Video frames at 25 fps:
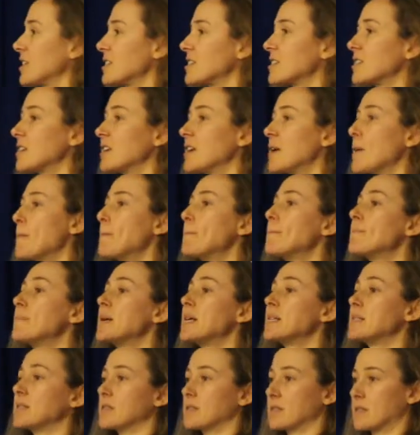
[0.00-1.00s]
is
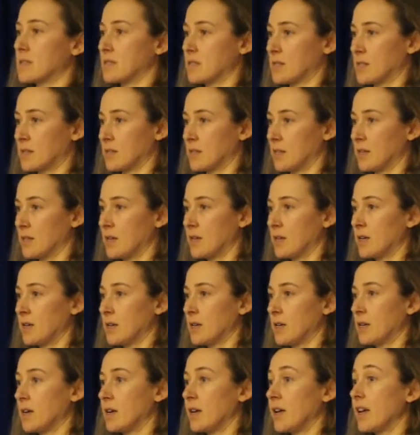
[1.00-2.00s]
immense
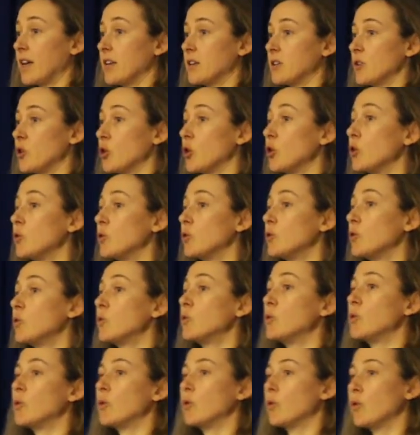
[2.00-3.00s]
in
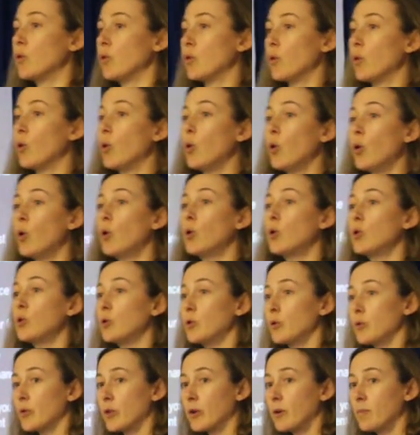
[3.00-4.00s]
who
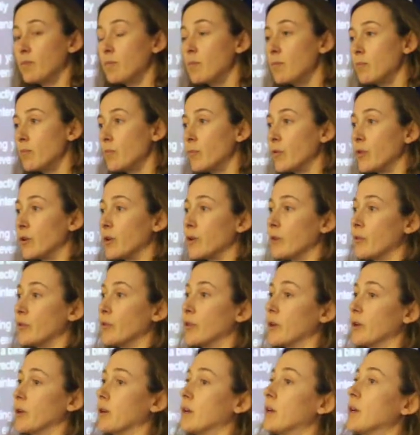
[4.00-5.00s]
all the
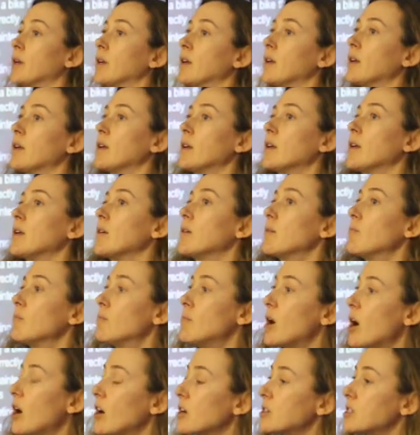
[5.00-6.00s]

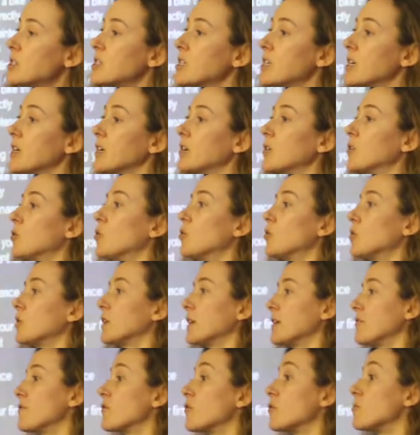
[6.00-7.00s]
marketing, all
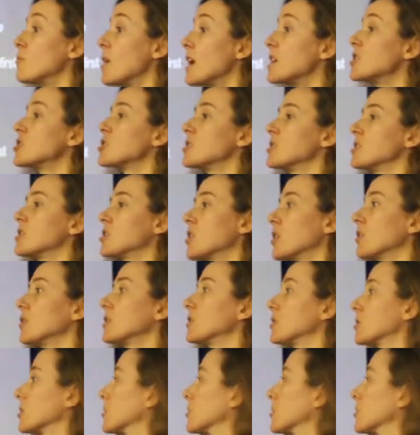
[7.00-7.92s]
the information is going